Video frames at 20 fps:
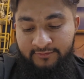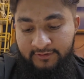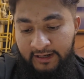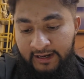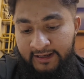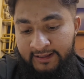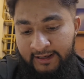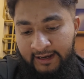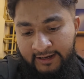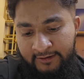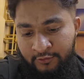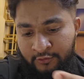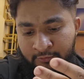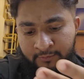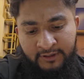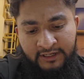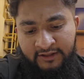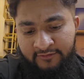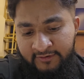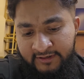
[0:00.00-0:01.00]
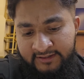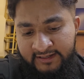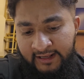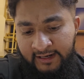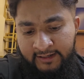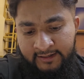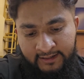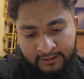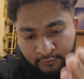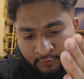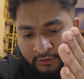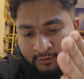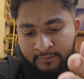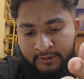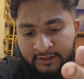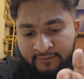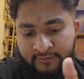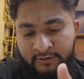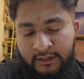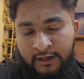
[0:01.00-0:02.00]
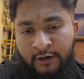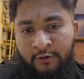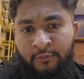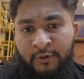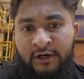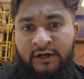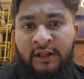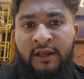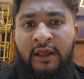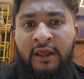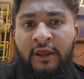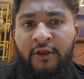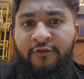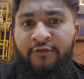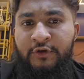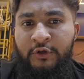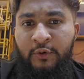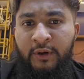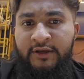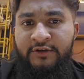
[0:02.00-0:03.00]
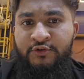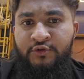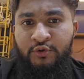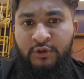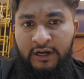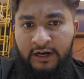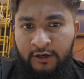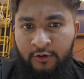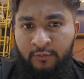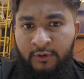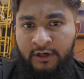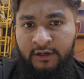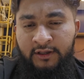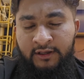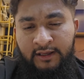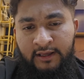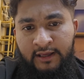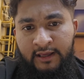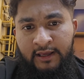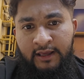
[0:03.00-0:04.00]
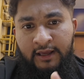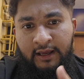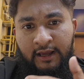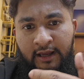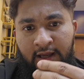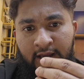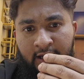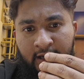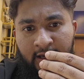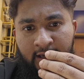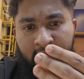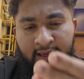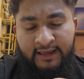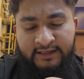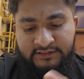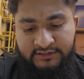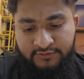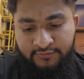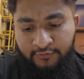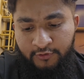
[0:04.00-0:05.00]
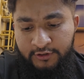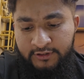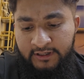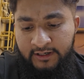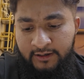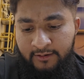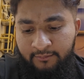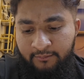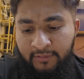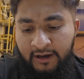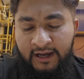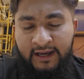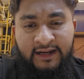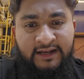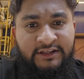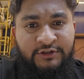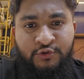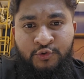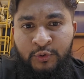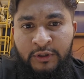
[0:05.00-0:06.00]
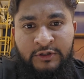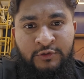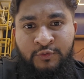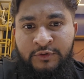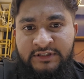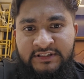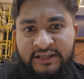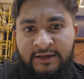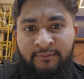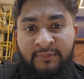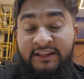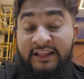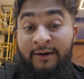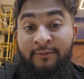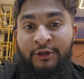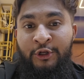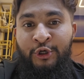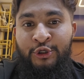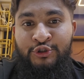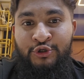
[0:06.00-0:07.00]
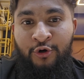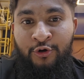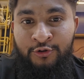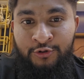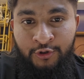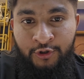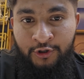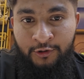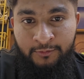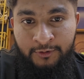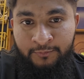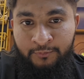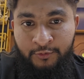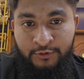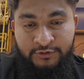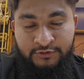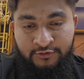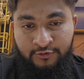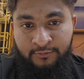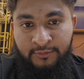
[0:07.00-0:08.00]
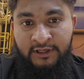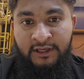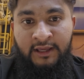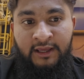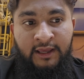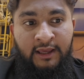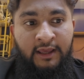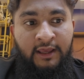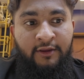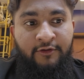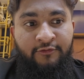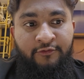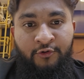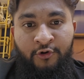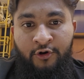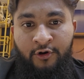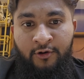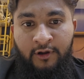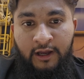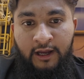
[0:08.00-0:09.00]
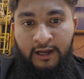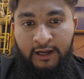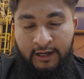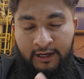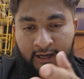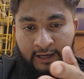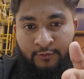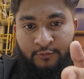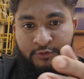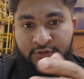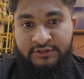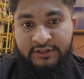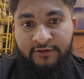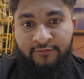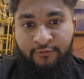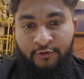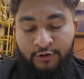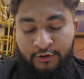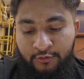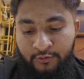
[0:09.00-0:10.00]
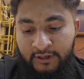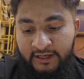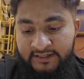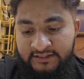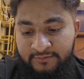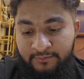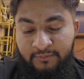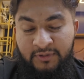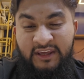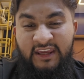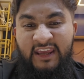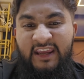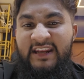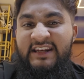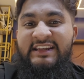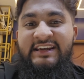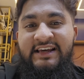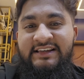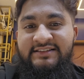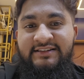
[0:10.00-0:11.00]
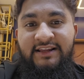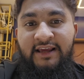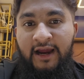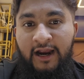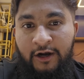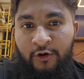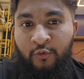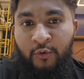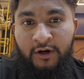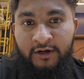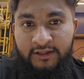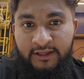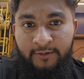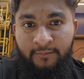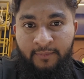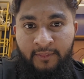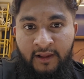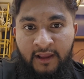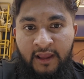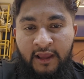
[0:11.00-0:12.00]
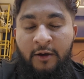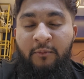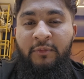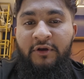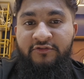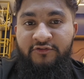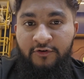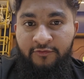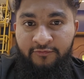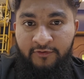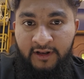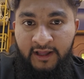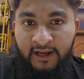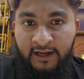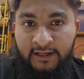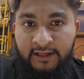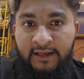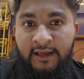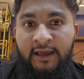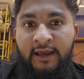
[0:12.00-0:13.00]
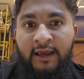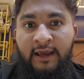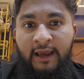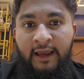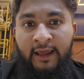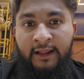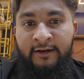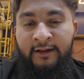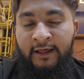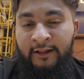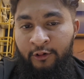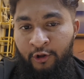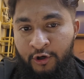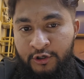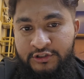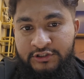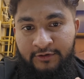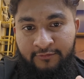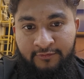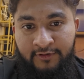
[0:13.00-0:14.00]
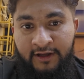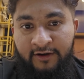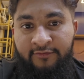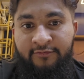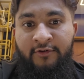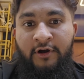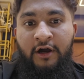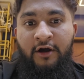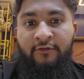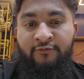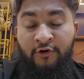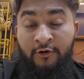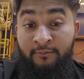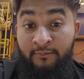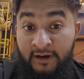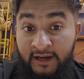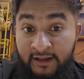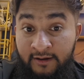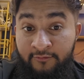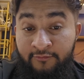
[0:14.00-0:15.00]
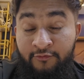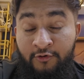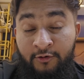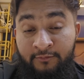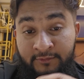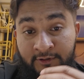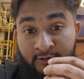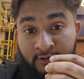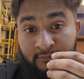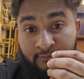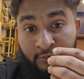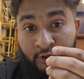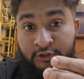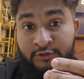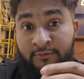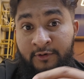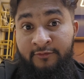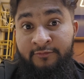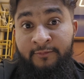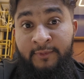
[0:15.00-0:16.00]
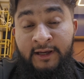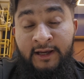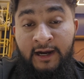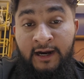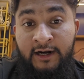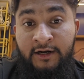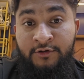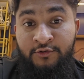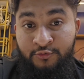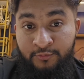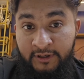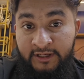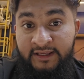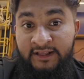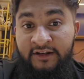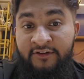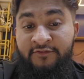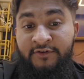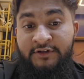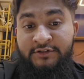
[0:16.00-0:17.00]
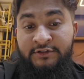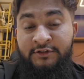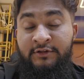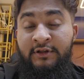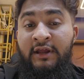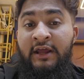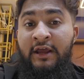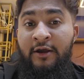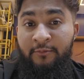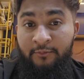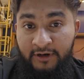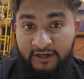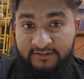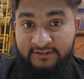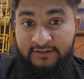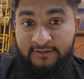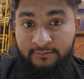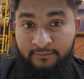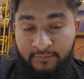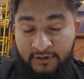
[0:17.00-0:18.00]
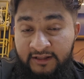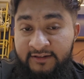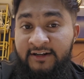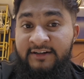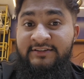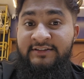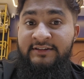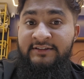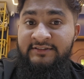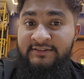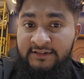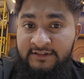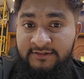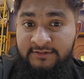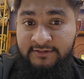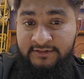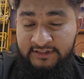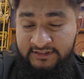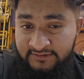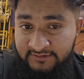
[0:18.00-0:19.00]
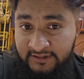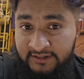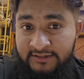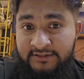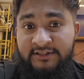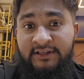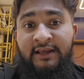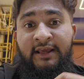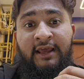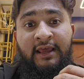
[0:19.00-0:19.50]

I don't believe in talent, I only believe in hard work. So you guys should hard work. As for the Bangali students, we say medhabi noy jokhon rokomer porishromi. So I would say for you guys, be hideously hardworking. Best of luck and lots of love from the bottom of my heart to my English version brothers and sisters.